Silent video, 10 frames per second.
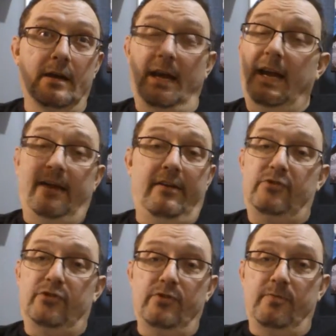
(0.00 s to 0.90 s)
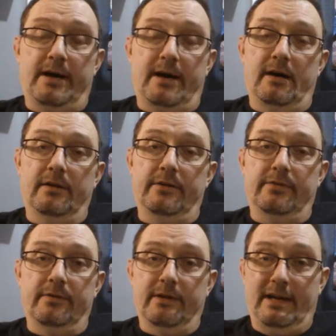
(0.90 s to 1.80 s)
I ain't shoe
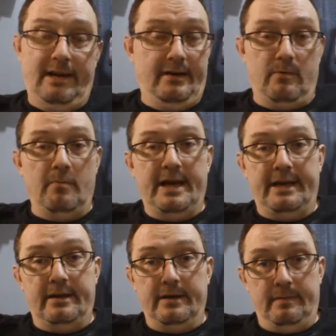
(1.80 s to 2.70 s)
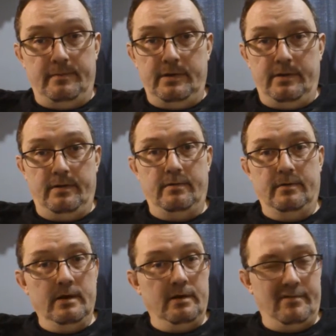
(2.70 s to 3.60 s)
polish, I had no makeup, If
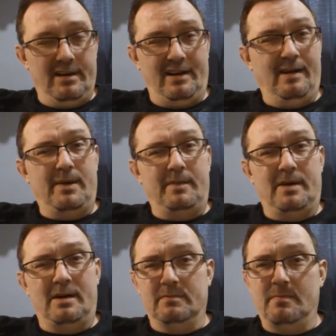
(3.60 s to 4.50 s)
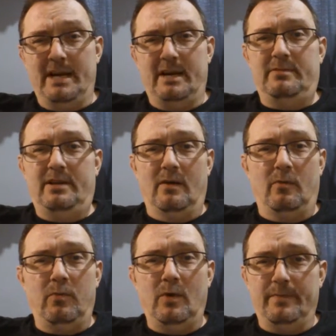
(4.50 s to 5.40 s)
I'd have got my mom's makeup, she'd
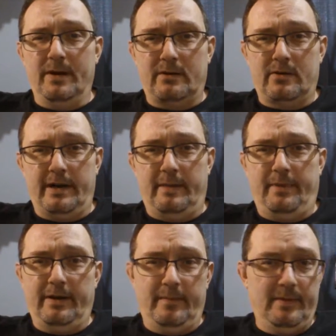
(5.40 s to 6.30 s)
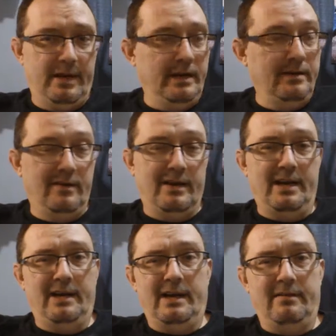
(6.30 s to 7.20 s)
have whooped the crap out of me, I
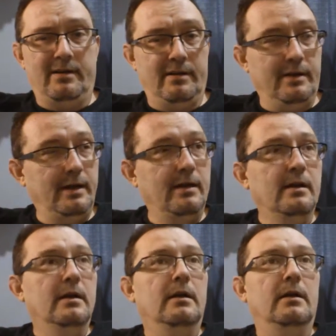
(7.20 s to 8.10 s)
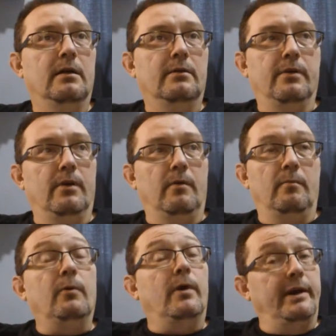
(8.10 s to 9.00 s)
didn't have none of that. So,
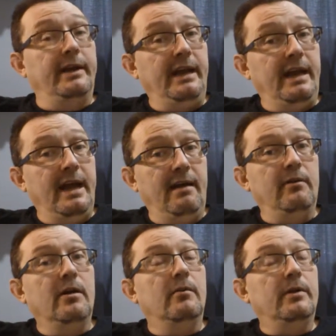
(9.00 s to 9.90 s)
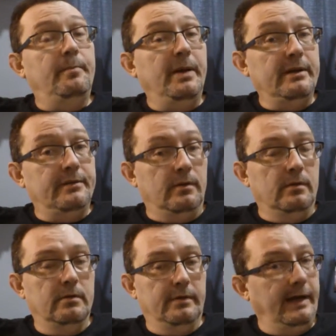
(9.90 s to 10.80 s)
but what I did have was a pencil.
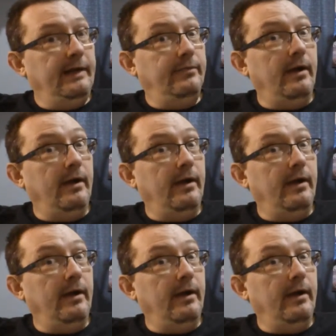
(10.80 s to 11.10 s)
That's